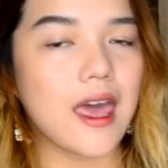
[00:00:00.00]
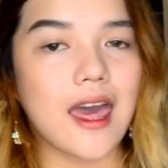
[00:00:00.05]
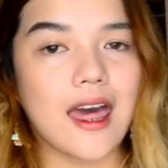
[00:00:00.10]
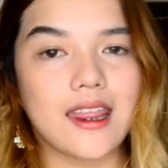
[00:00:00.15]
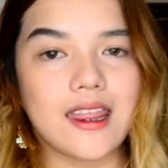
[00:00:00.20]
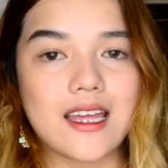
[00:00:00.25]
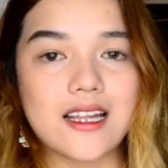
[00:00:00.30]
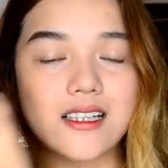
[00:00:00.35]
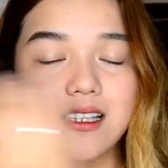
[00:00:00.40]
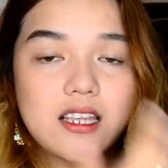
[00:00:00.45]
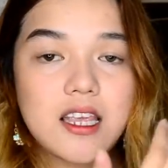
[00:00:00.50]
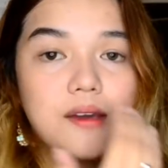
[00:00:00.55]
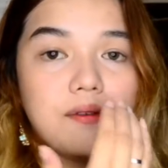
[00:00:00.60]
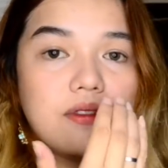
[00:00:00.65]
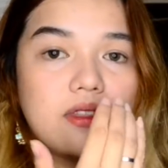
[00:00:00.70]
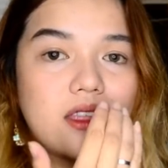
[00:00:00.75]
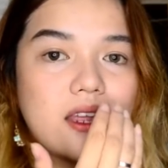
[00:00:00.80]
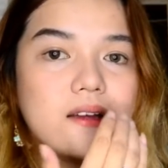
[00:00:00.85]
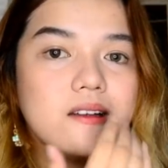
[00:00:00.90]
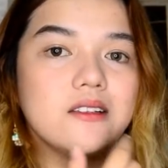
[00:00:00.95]
And then,
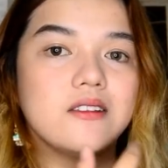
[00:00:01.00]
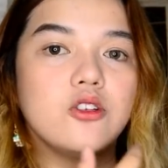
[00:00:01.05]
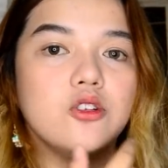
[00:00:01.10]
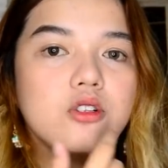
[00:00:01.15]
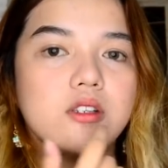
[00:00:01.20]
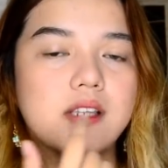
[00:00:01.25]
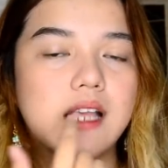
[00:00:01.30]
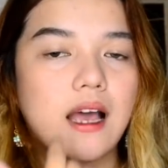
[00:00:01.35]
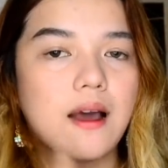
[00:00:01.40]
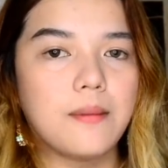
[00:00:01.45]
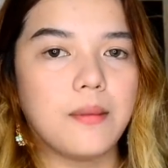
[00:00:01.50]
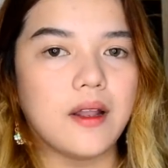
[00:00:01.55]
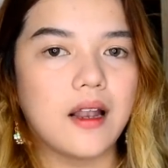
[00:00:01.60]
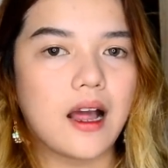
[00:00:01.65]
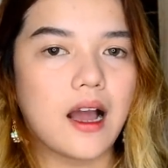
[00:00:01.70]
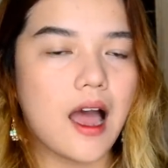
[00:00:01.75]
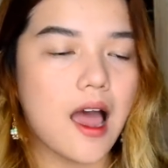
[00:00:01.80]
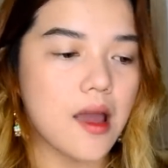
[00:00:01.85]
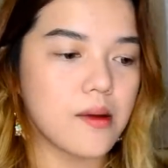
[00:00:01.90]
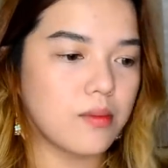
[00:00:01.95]
same thing dun sa
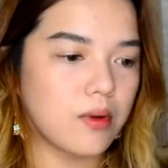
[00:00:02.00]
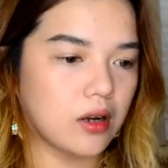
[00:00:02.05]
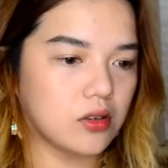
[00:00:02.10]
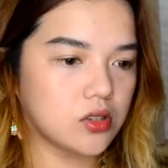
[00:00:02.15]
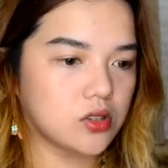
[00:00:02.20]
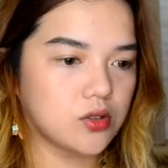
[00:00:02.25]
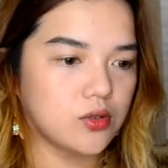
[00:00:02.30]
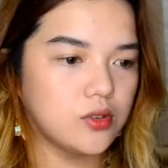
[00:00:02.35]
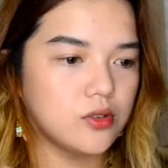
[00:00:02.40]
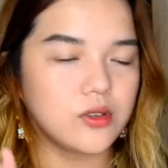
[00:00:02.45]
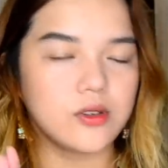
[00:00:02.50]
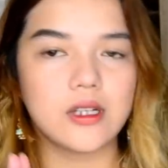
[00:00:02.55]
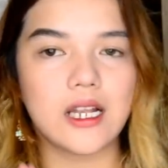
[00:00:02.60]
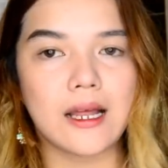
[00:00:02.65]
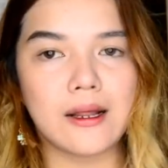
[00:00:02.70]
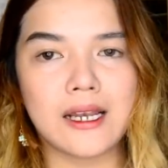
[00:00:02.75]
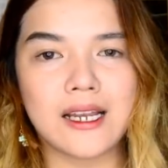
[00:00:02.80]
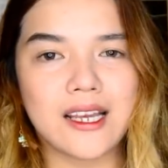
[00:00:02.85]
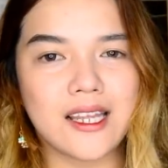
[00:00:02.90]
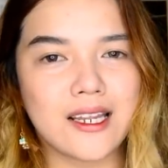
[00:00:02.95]
kabilang eyebrow. So,
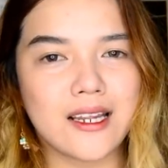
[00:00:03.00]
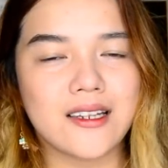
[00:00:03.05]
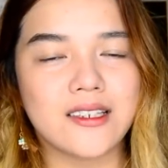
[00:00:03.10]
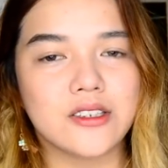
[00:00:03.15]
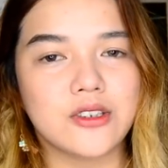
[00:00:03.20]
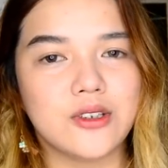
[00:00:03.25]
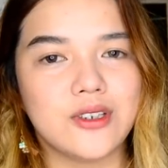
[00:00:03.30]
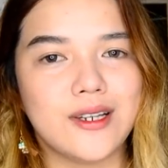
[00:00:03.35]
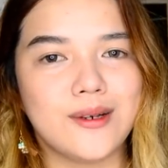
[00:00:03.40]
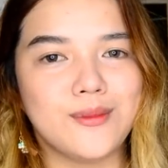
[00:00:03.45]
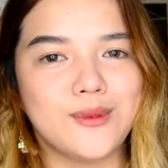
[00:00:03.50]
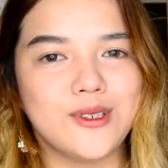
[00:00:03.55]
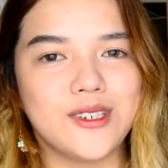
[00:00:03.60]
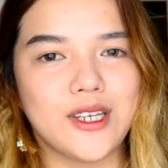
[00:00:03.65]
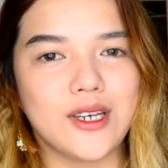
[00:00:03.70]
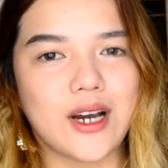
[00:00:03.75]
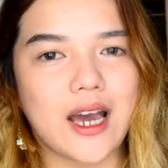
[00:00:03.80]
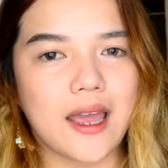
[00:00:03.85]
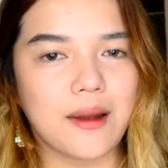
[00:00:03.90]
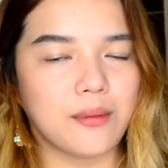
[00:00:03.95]
lalagyan ko lang
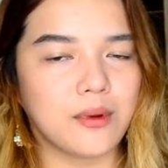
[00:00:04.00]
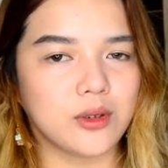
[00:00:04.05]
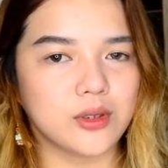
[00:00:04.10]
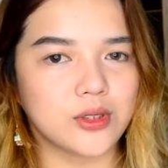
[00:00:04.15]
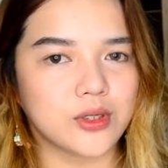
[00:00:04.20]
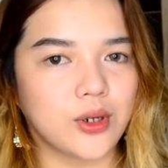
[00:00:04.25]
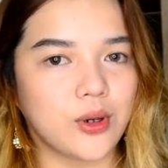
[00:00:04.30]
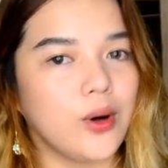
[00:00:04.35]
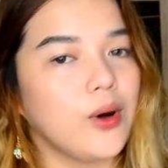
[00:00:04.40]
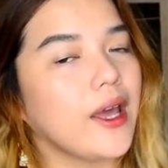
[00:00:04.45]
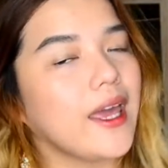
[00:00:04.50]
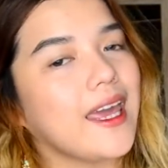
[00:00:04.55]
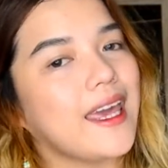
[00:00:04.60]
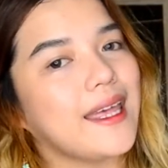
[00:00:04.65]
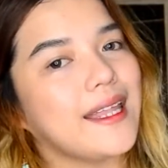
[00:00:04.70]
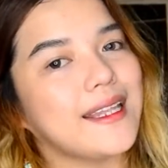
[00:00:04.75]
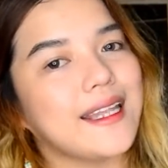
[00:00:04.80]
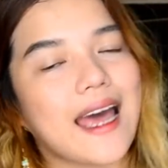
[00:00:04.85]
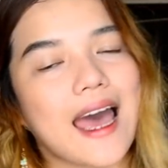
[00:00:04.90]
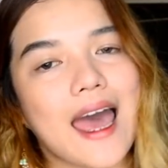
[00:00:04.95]
muna yung eyebrows ko
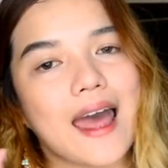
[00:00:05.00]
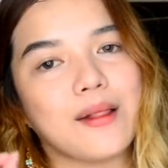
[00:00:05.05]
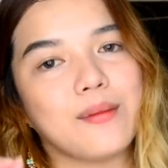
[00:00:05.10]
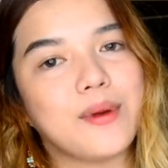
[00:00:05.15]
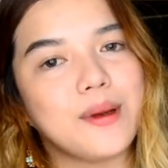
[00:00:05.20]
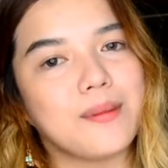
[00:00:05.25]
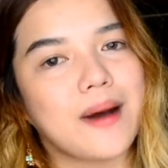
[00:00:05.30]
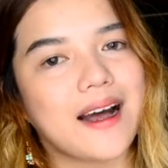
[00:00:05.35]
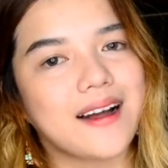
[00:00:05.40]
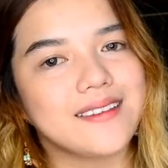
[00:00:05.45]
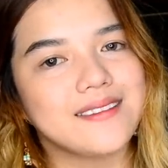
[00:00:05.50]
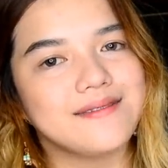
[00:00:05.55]
and I'll be back.